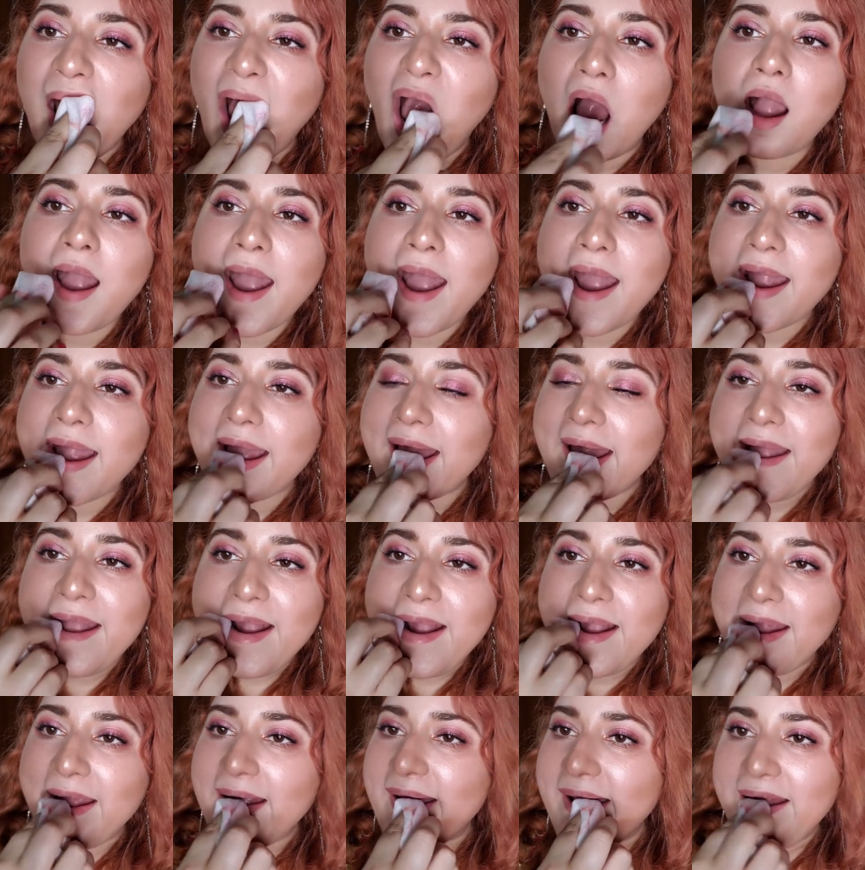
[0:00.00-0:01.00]
That's the
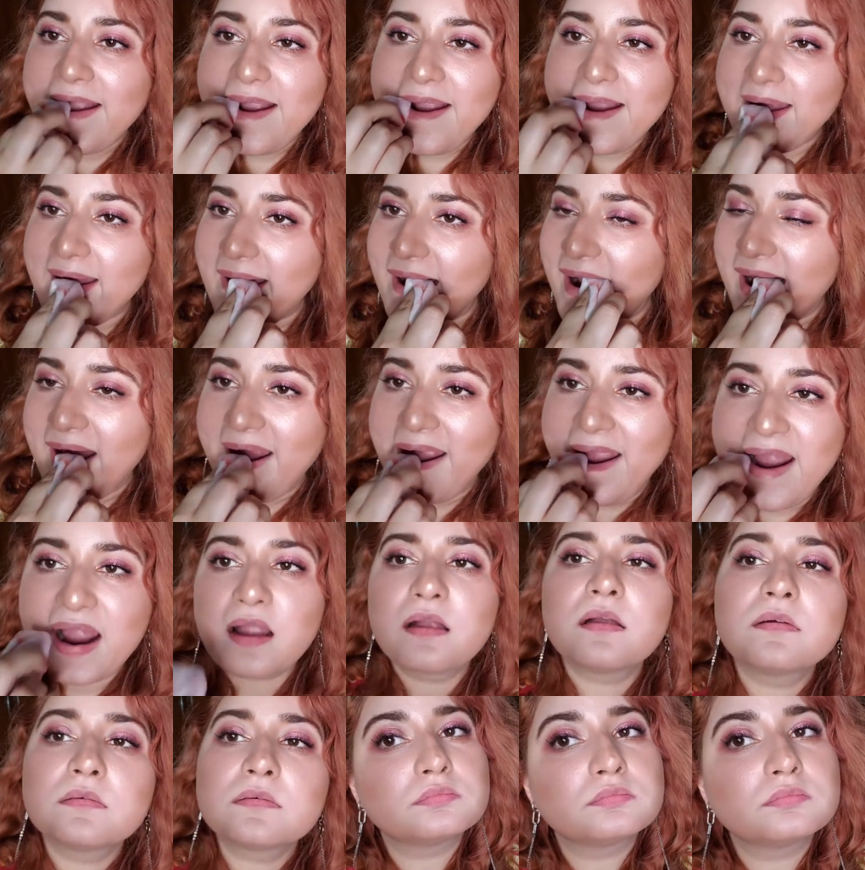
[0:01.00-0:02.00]
color of the tint
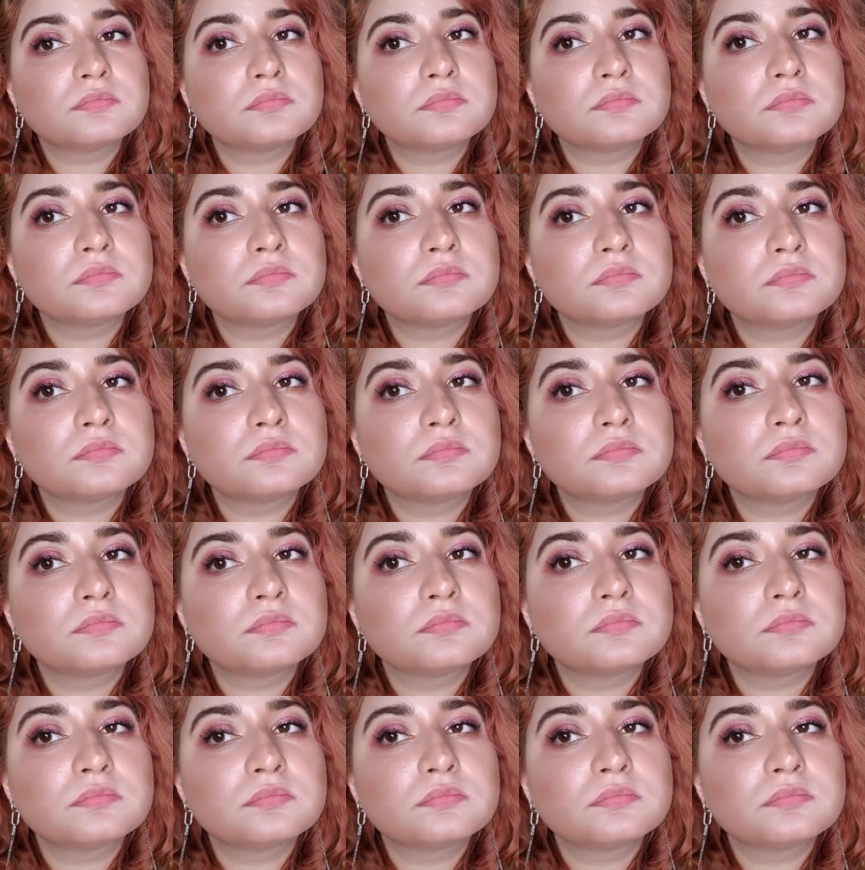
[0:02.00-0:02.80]
it leaves.